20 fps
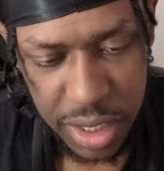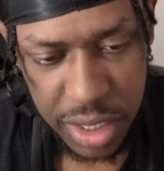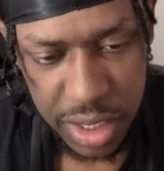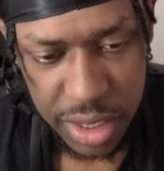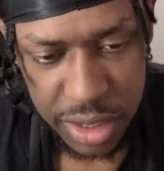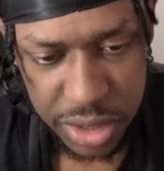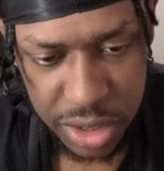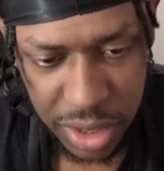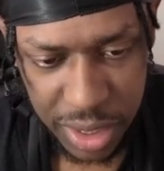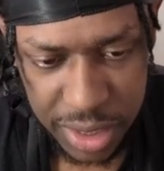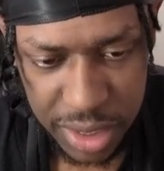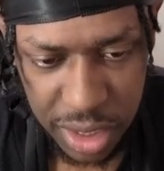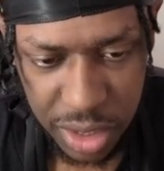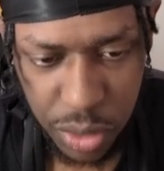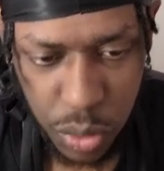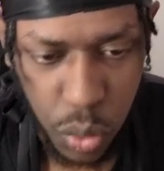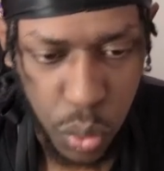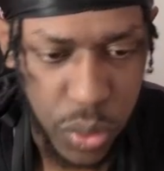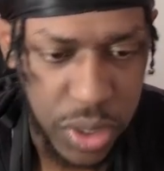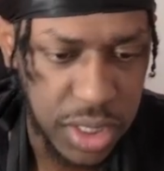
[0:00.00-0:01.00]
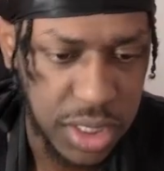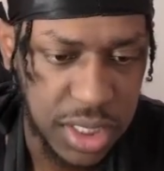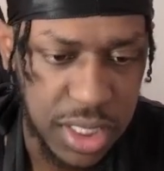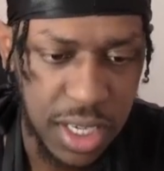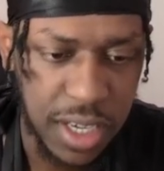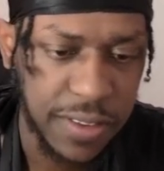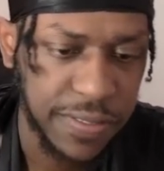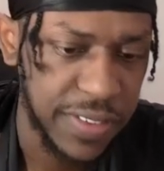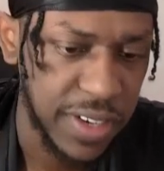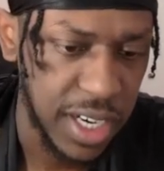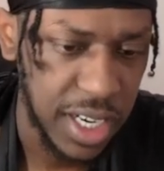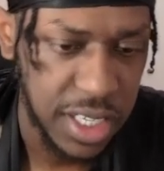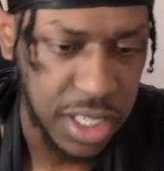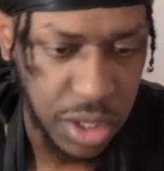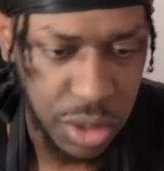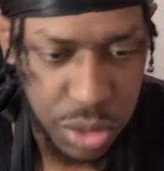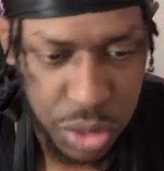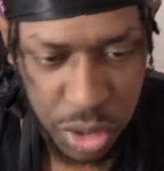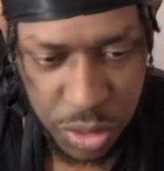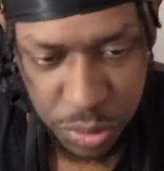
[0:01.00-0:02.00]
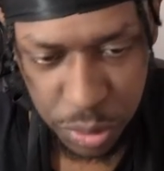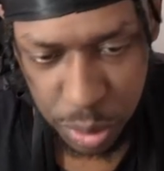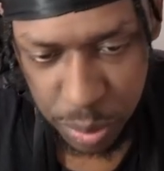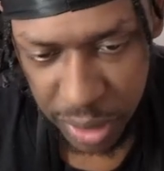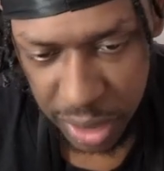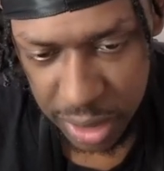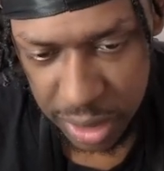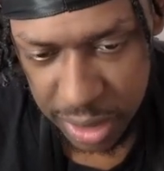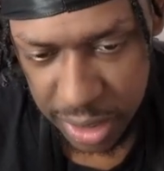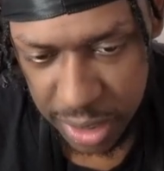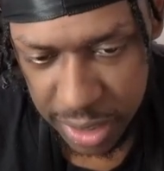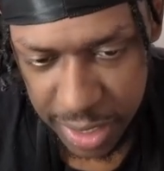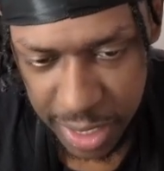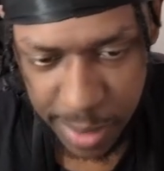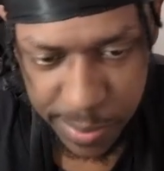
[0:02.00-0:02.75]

for like the little wind stuff. And I know Drifloon like kidnaps